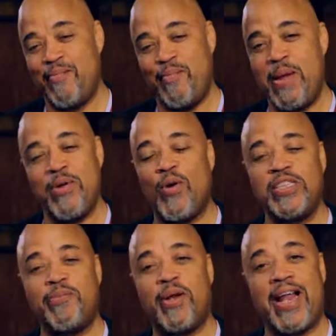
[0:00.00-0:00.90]
Maybe it
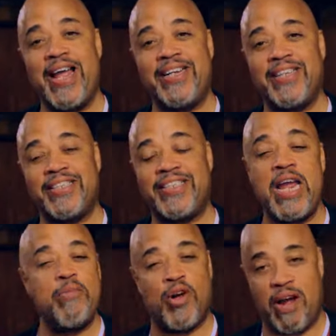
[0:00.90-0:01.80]
wasn't a polite
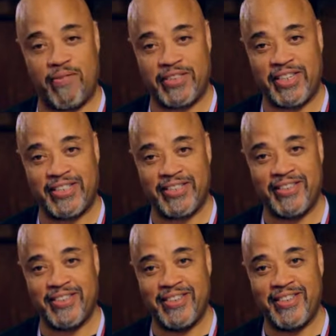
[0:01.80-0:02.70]
table conversation,
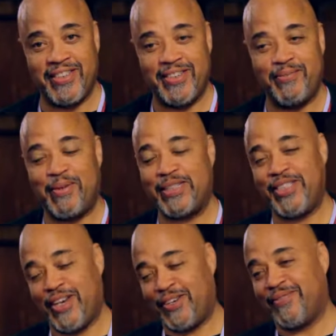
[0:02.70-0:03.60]
but
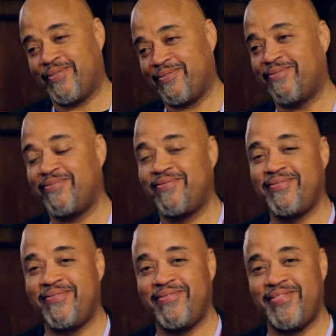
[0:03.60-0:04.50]
you know,
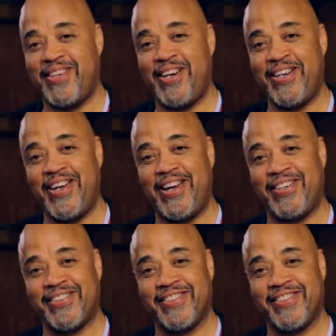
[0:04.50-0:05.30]
there you go.